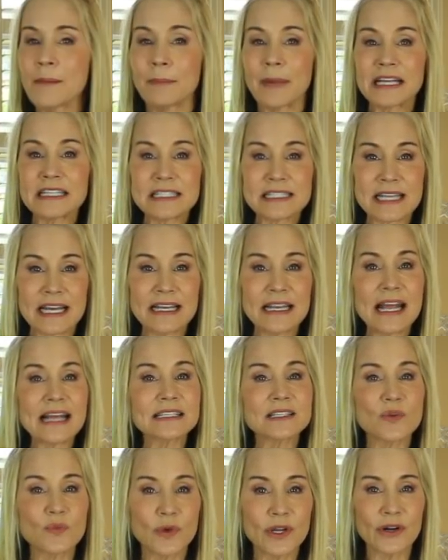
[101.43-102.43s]
My son
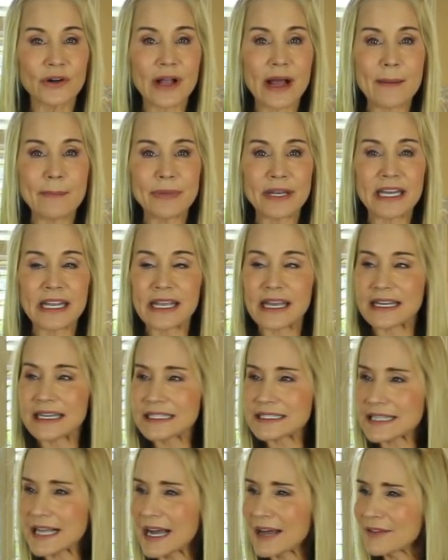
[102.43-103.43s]
has a wheel company, and
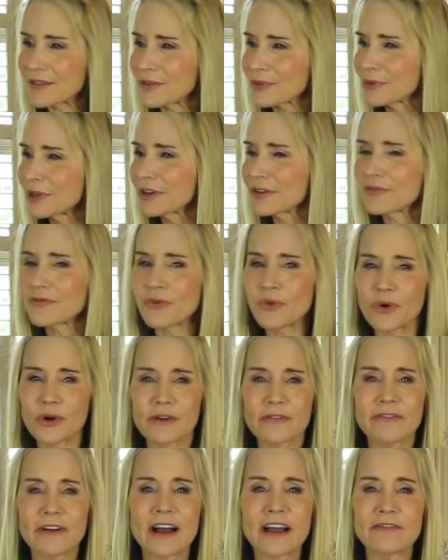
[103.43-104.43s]
he's got three or four
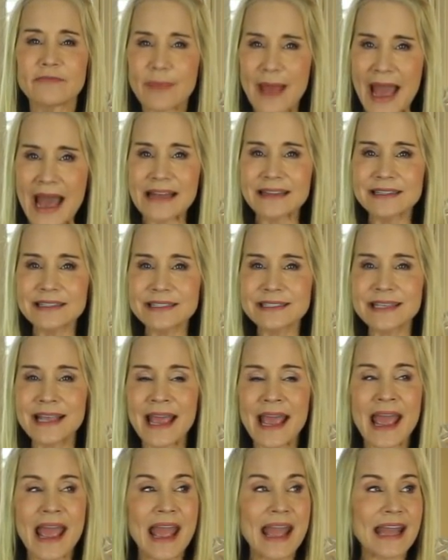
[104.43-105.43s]
or five patents,
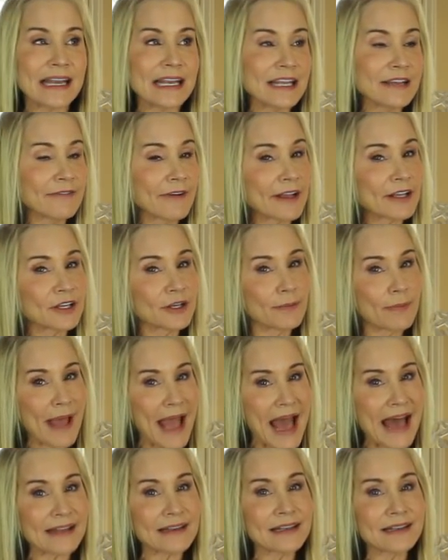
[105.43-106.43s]
and if I could
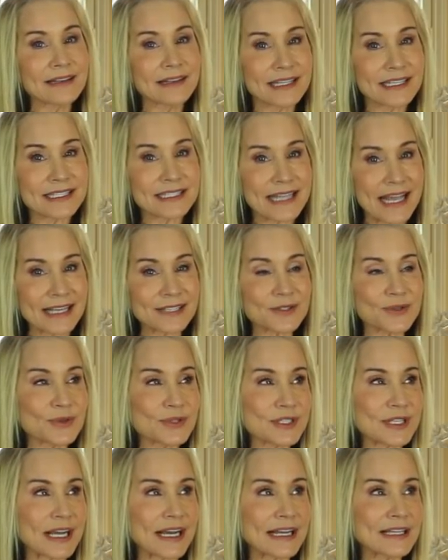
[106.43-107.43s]
patent this
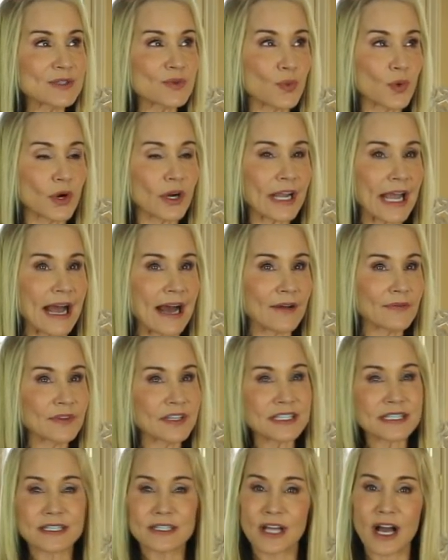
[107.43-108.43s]
exercise workout,
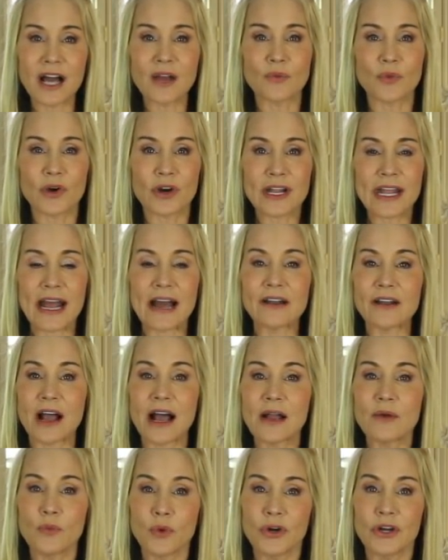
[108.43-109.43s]
this non-workout,
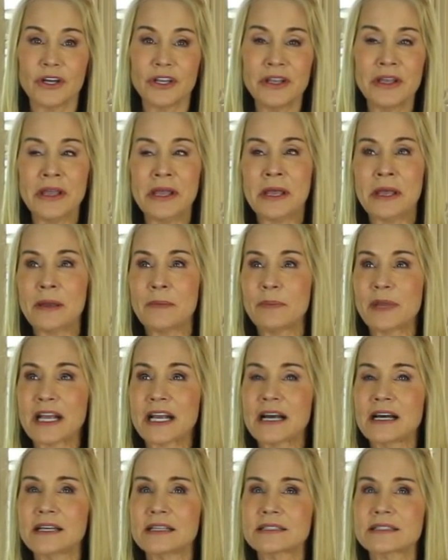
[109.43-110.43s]
I would.
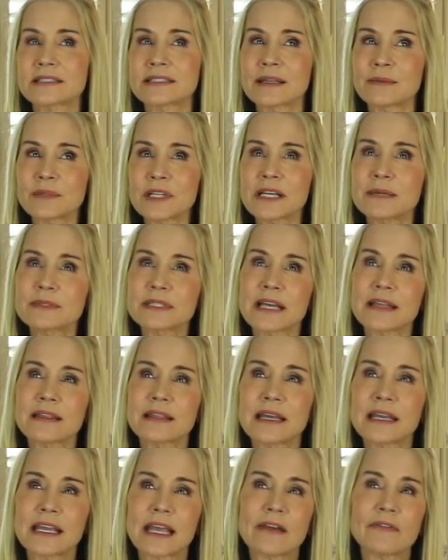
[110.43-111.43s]
Because sometimes I
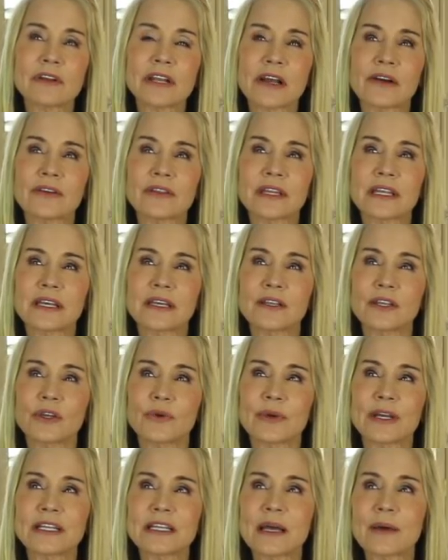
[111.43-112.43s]
think every now and then
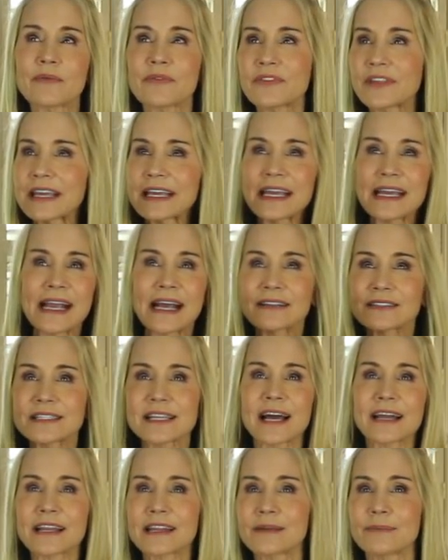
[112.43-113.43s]
you end up thinking
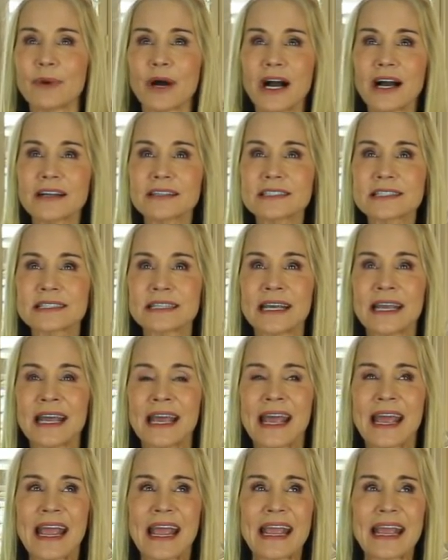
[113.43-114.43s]
outside of the box,
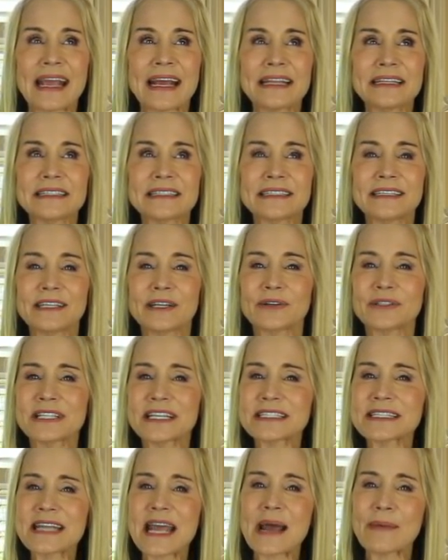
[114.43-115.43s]
and you know, it
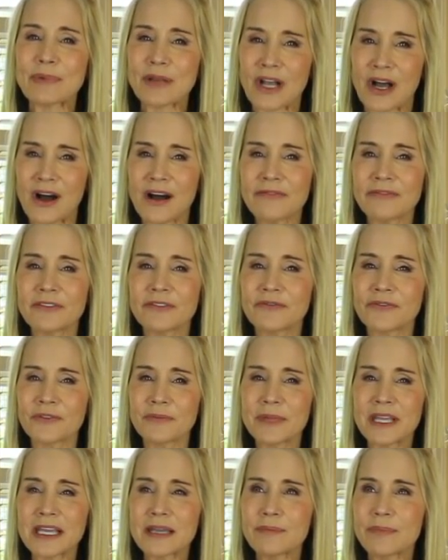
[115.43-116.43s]
doesn't happen often for
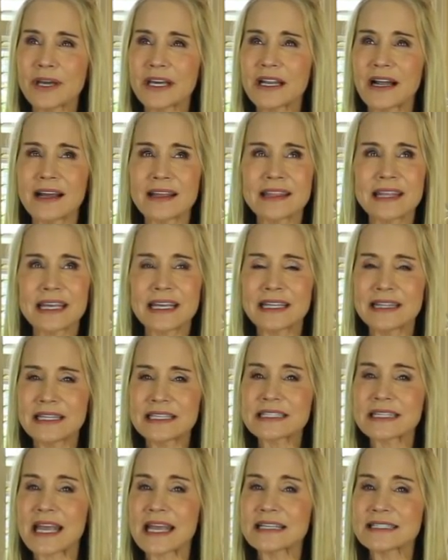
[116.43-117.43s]
me, but I think in
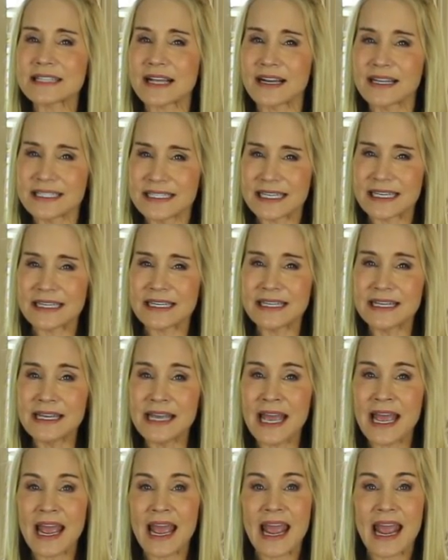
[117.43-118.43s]
this case I did,
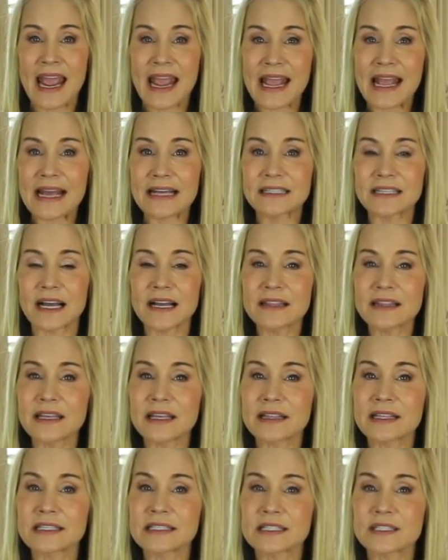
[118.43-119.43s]
and I
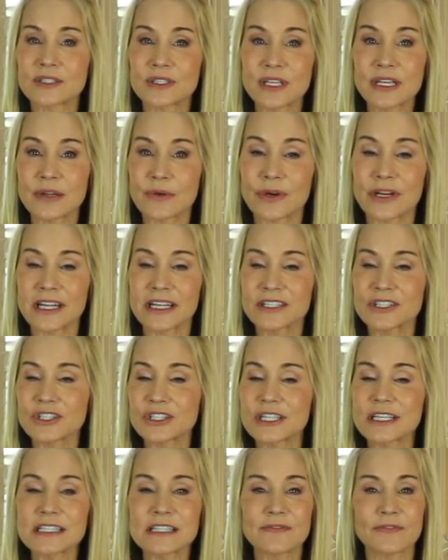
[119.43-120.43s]
think this secret is
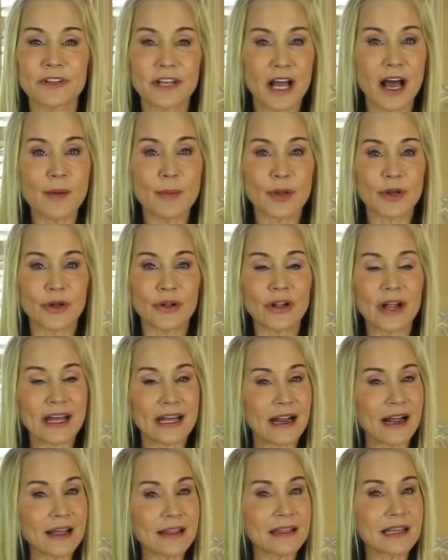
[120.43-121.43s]
just phenomenal,
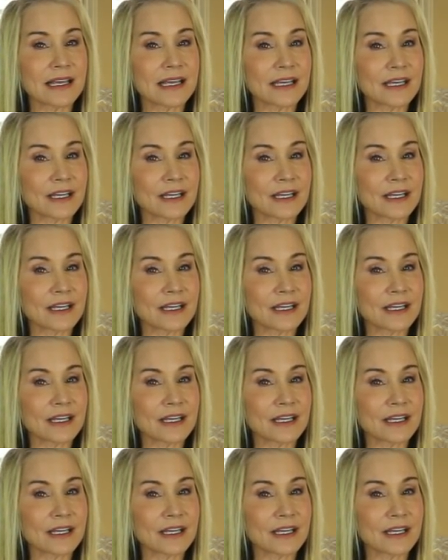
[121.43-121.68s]
and I think